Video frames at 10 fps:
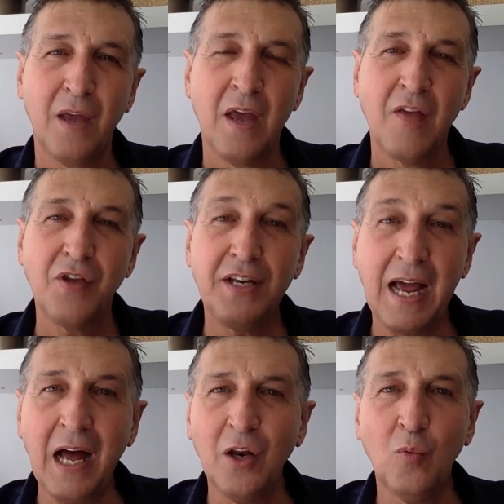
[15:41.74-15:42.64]
The
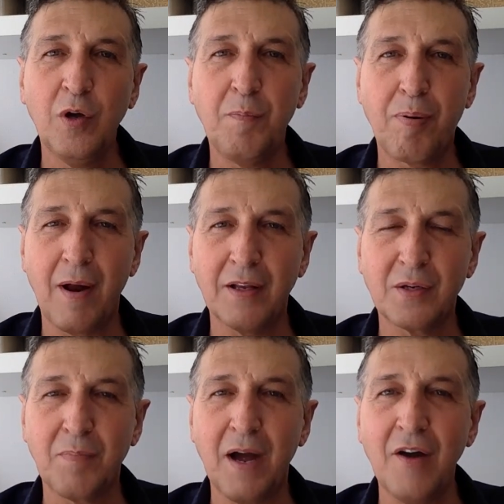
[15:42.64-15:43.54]
downward
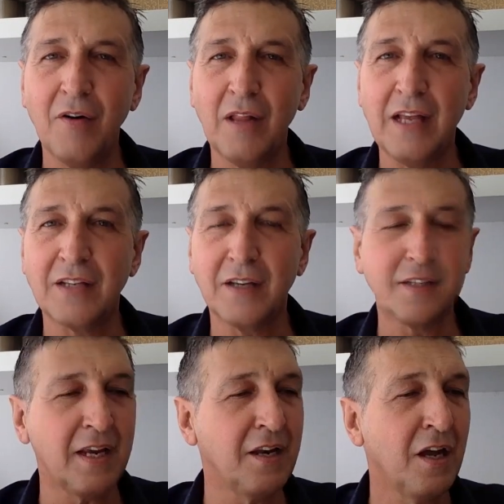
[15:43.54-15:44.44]
spiral, as I
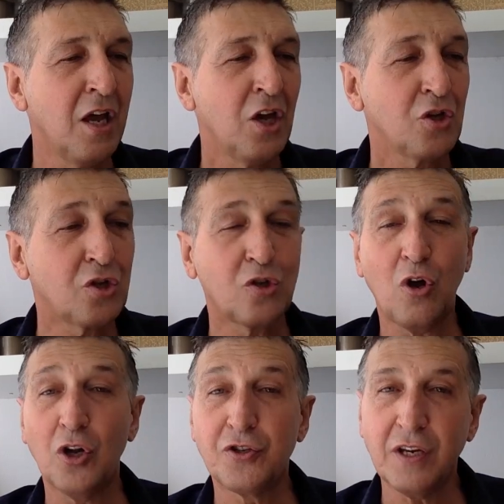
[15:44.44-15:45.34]
said,
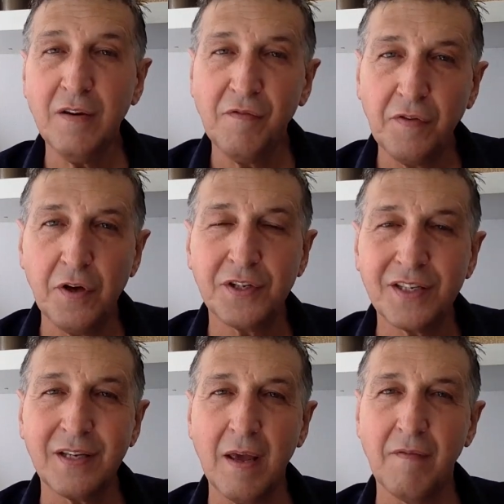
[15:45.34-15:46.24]
starts in verse
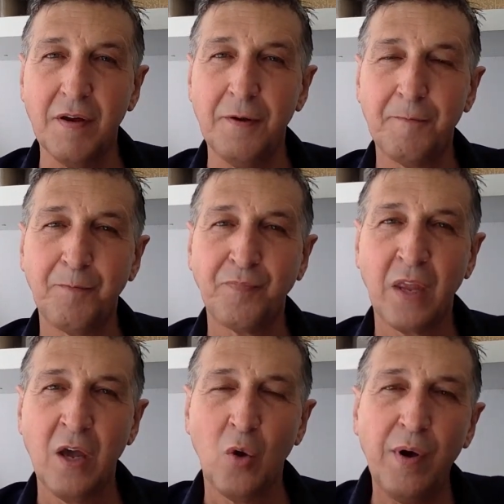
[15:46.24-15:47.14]
7,
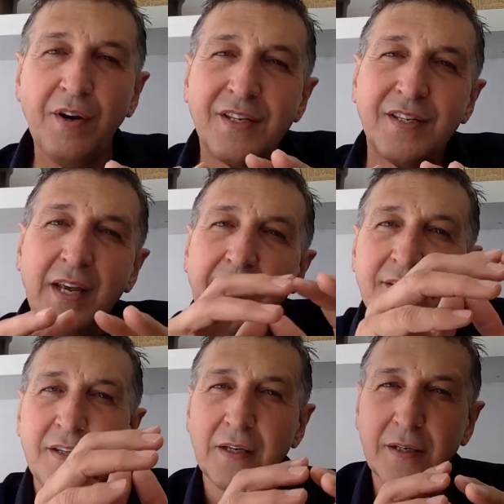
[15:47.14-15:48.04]
where it says
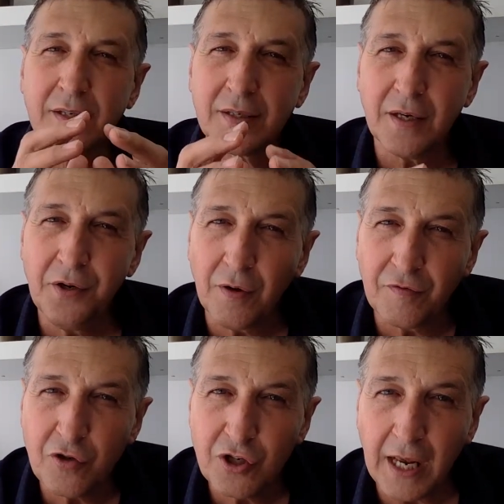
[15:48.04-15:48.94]
the sin of
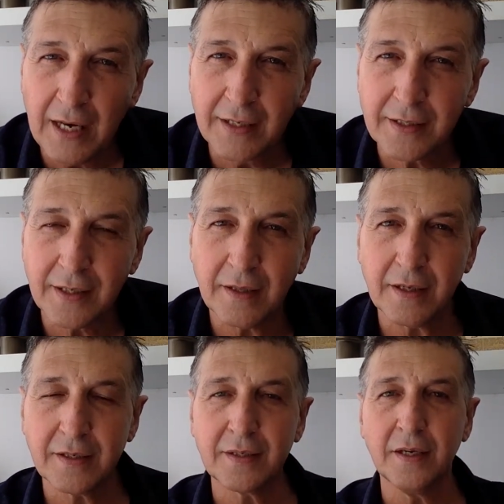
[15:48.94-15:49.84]
jealousy, the
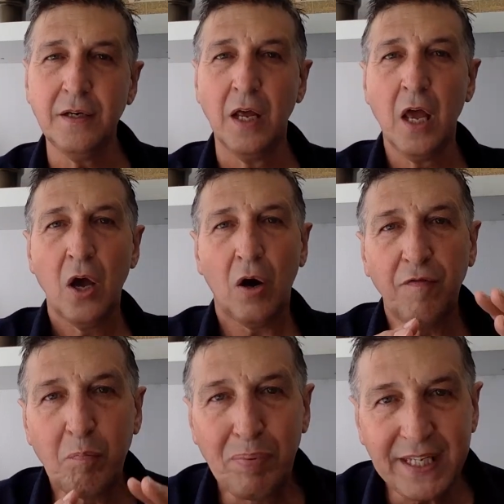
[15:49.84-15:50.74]
sin
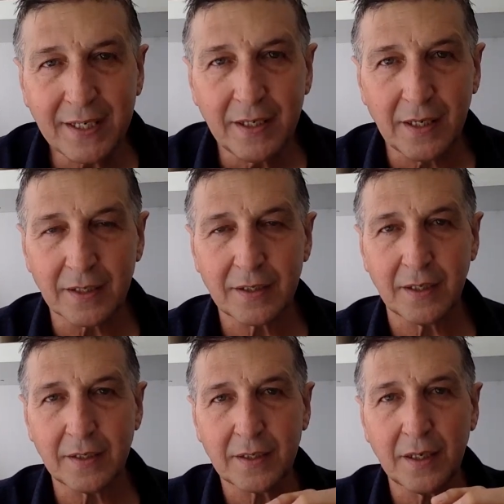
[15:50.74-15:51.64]
of bitterness, the
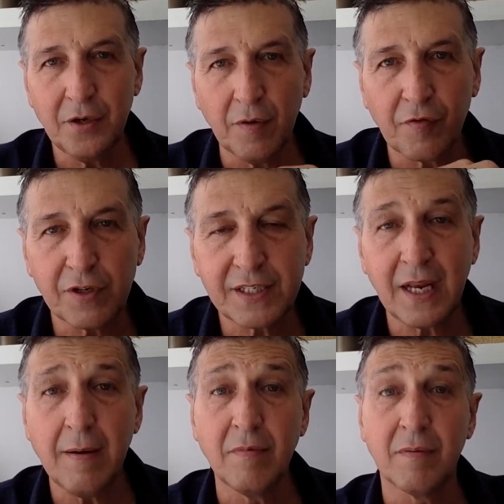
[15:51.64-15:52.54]
sin of
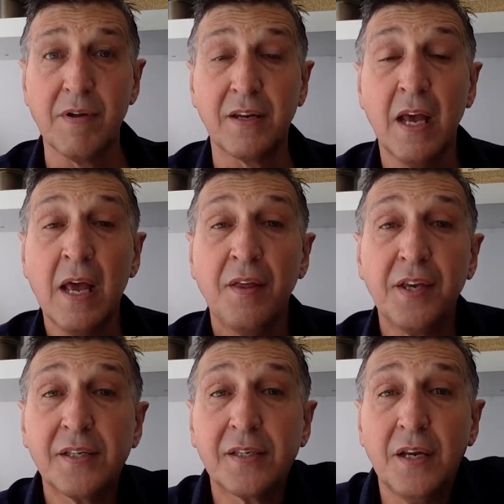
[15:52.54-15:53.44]
resentment, the
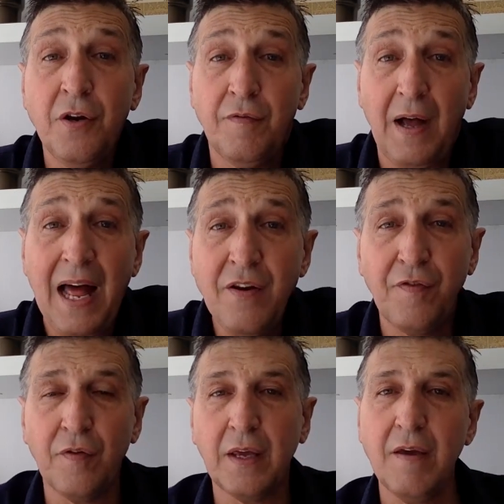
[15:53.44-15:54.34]
sin of
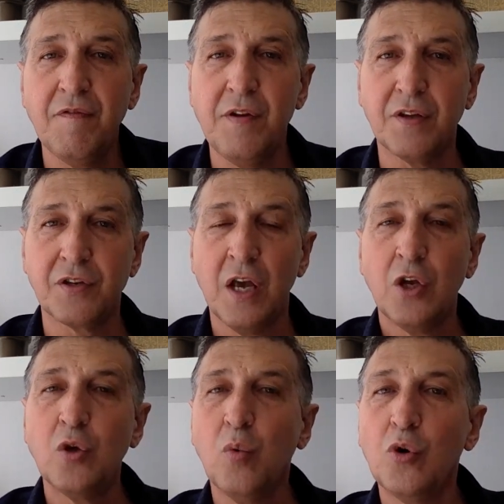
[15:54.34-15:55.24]
unforgiveness
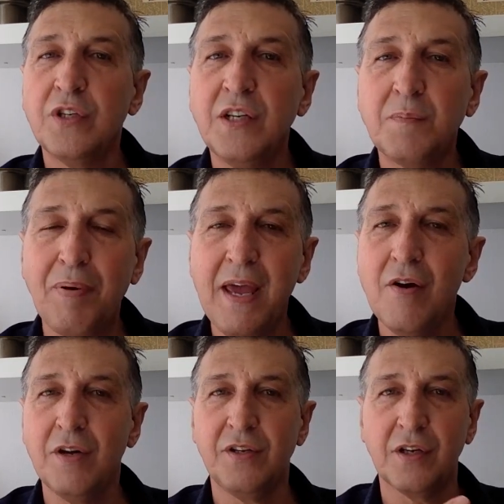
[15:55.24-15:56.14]
towards his
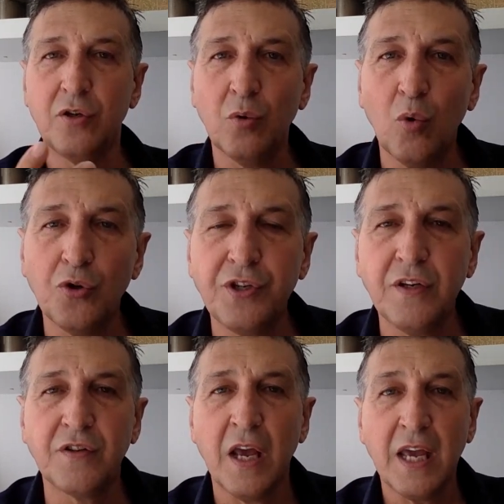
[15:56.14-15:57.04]
parents and towards
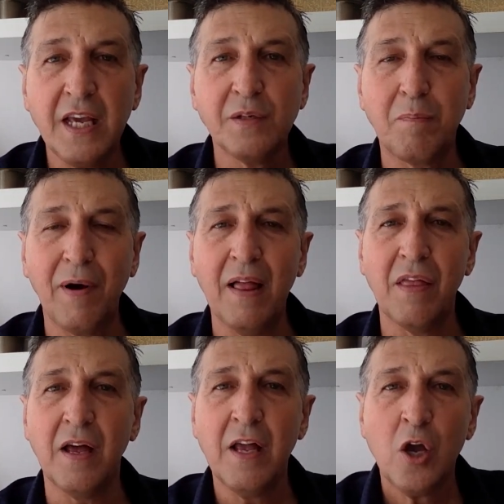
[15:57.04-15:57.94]
his brother
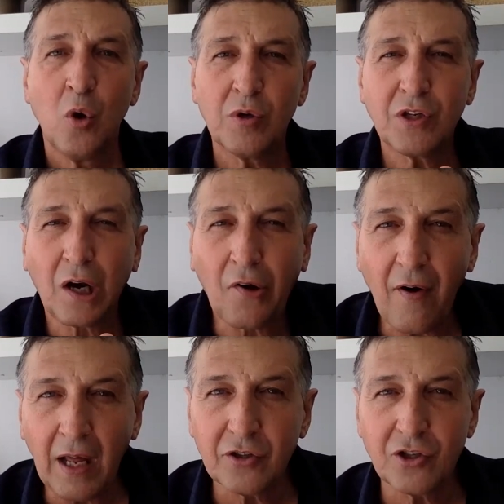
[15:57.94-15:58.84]
was
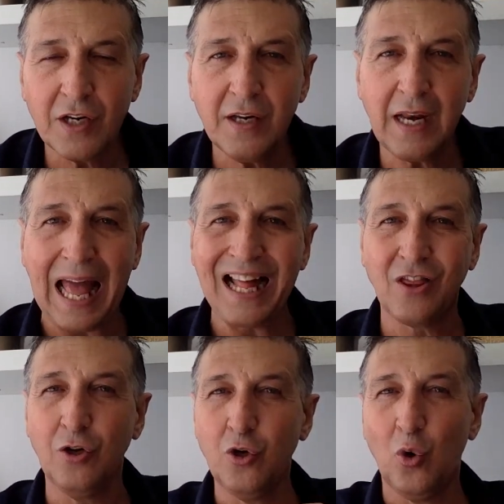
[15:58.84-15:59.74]
crouching at the
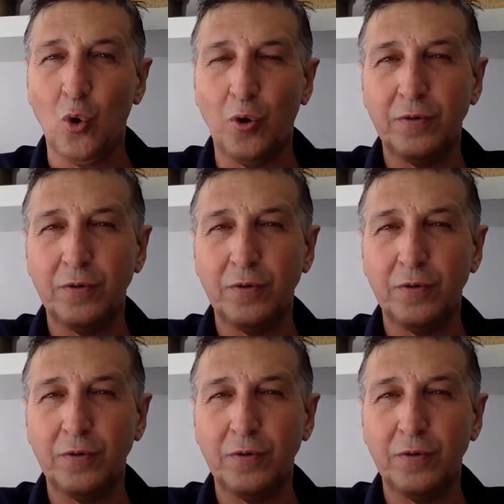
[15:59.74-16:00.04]
door.